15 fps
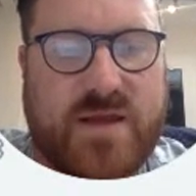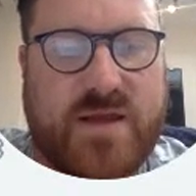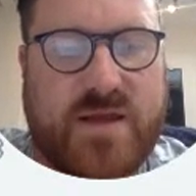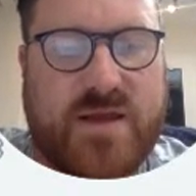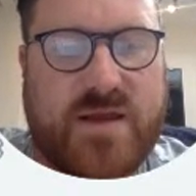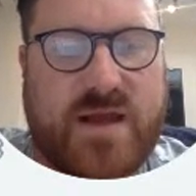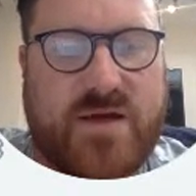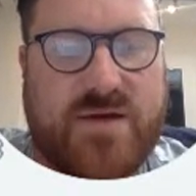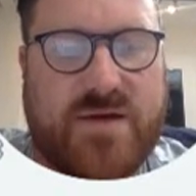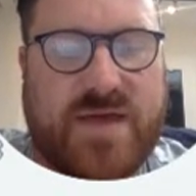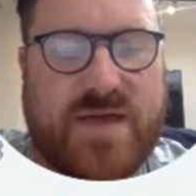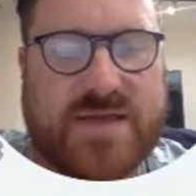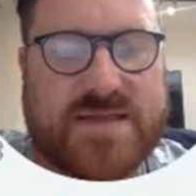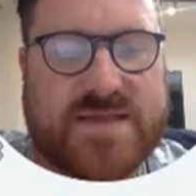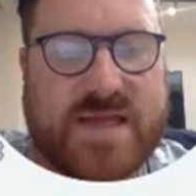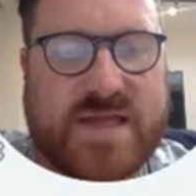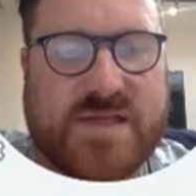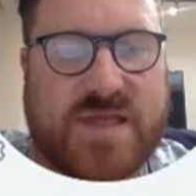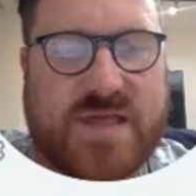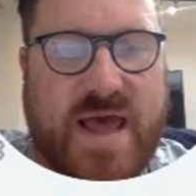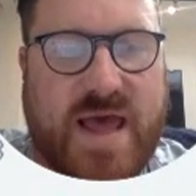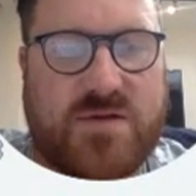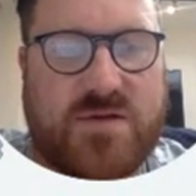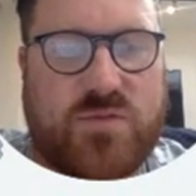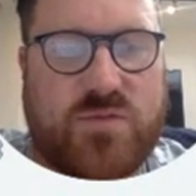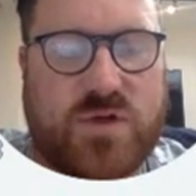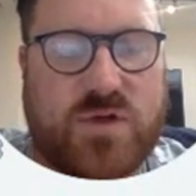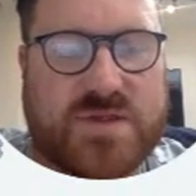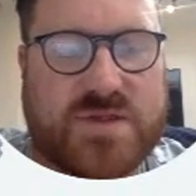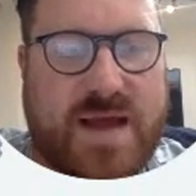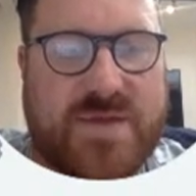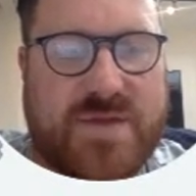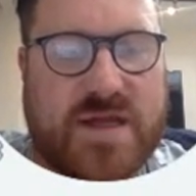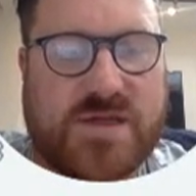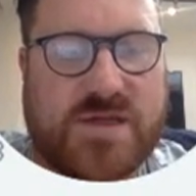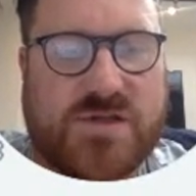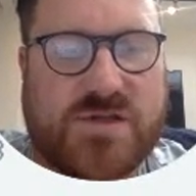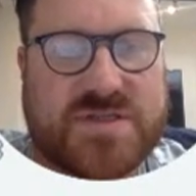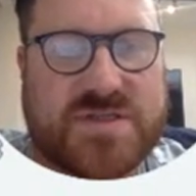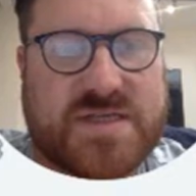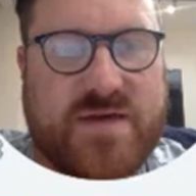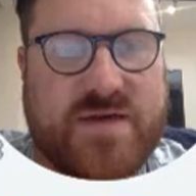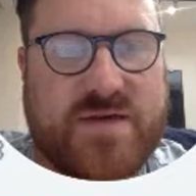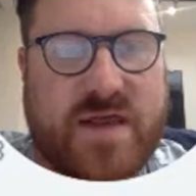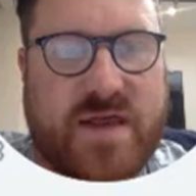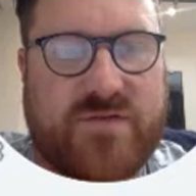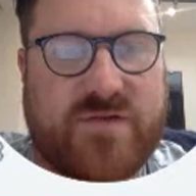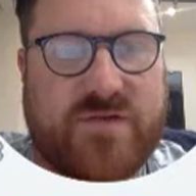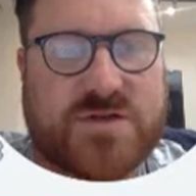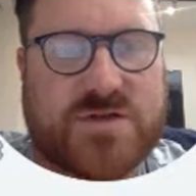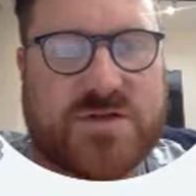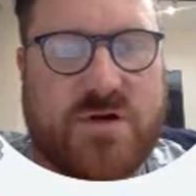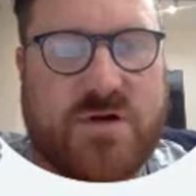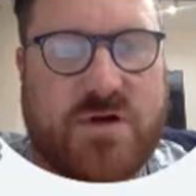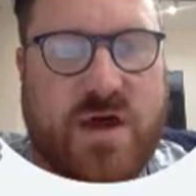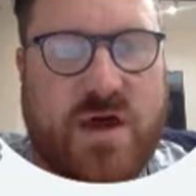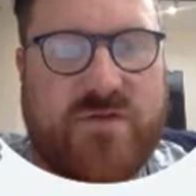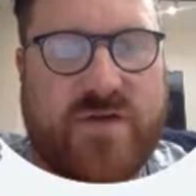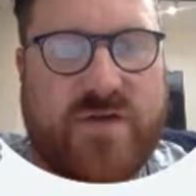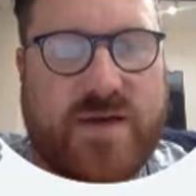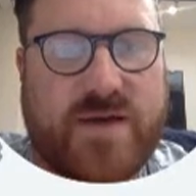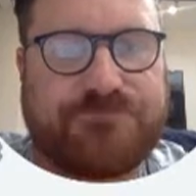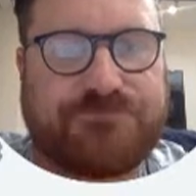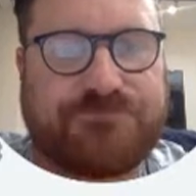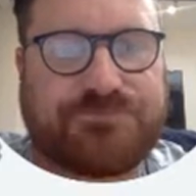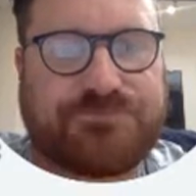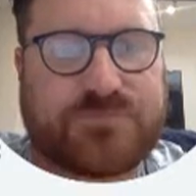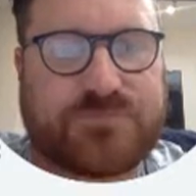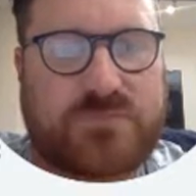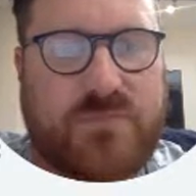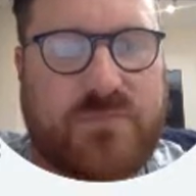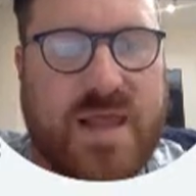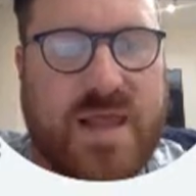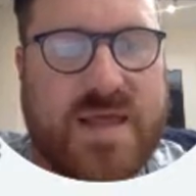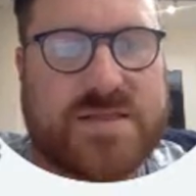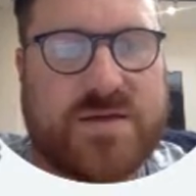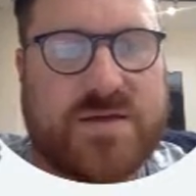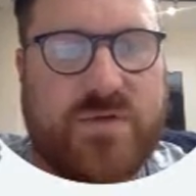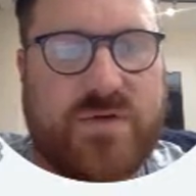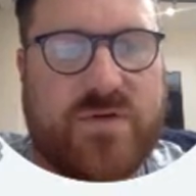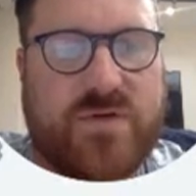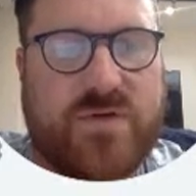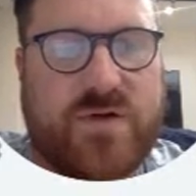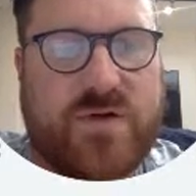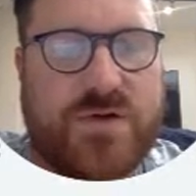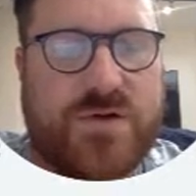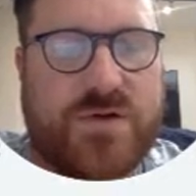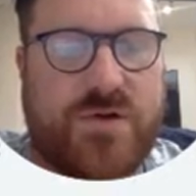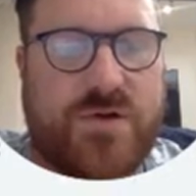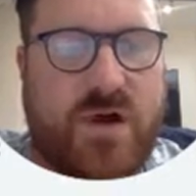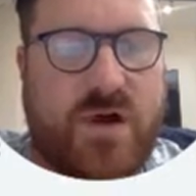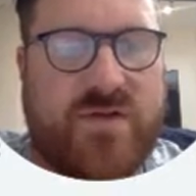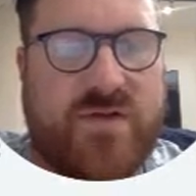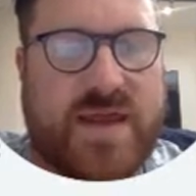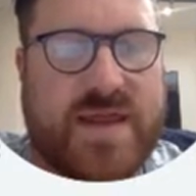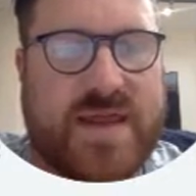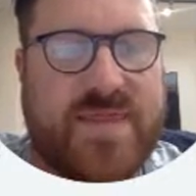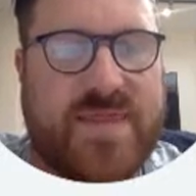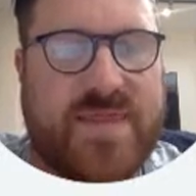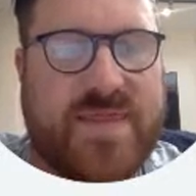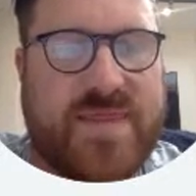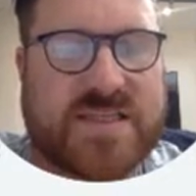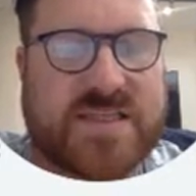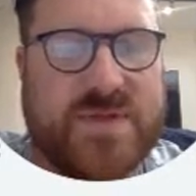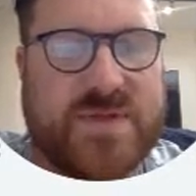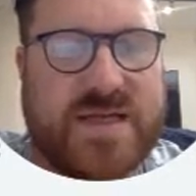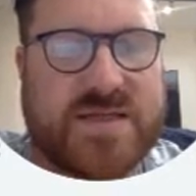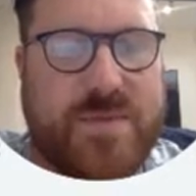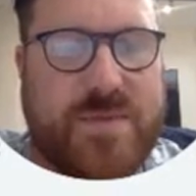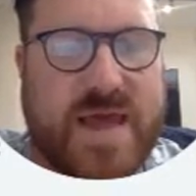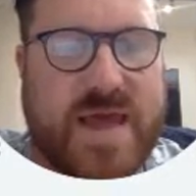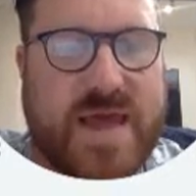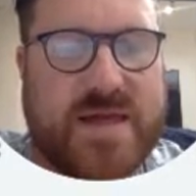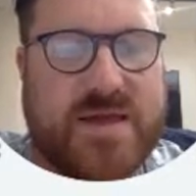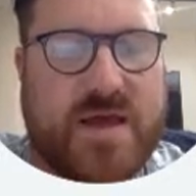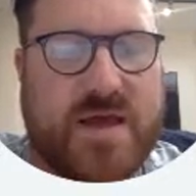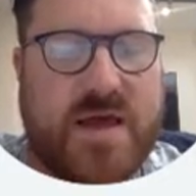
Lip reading: Now, at that stage, again, what's happening is you'll see, again, if I scroll over, is that we've got under or over, and again, that split has been made.